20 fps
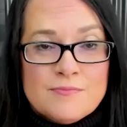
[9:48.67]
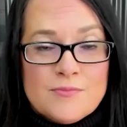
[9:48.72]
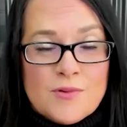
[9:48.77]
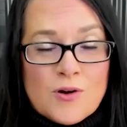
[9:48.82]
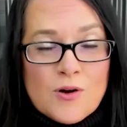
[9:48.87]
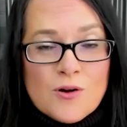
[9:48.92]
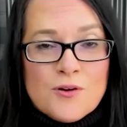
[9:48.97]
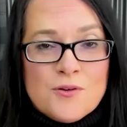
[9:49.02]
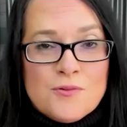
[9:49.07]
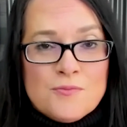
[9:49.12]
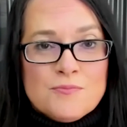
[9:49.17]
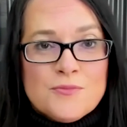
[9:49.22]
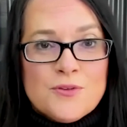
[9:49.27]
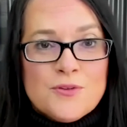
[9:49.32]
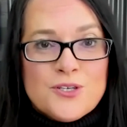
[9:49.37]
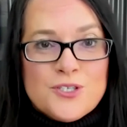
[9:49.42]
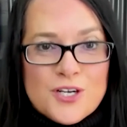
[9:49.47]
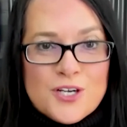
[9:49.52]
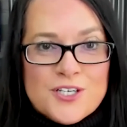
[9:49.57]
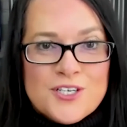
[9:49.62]
or go
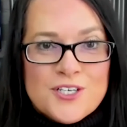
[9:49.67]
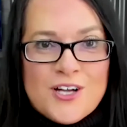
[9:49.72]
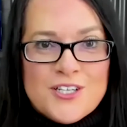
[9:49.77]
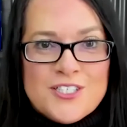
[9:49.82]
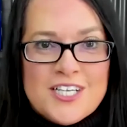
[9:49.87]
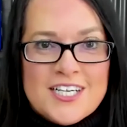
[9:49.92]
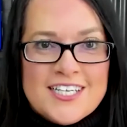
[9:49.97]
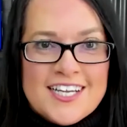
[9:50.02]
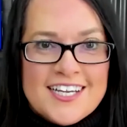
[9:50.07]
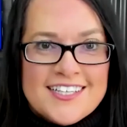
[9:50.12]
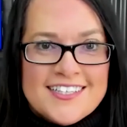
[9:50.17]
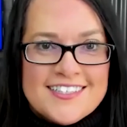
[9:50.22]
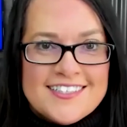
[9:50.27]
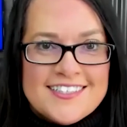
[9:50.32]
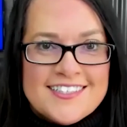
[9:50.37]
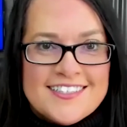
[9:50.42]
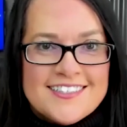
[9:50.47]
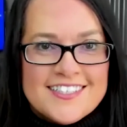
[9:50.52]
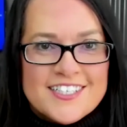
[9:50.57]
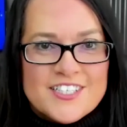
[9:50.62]
to tonyahall.net.
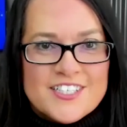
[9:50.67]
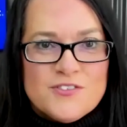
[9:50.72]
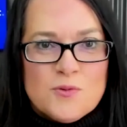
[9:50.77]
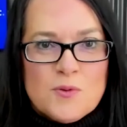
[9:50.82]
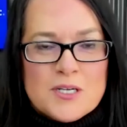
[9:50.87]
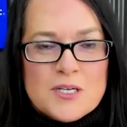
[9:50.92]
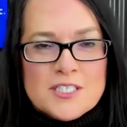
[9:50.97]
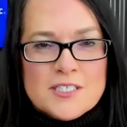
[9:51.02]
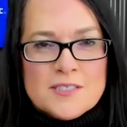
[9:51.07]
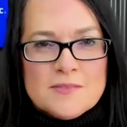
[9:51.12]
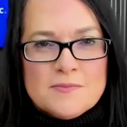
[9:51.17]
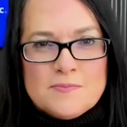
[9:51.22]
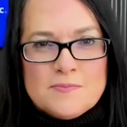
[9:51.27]
Thanks for watching.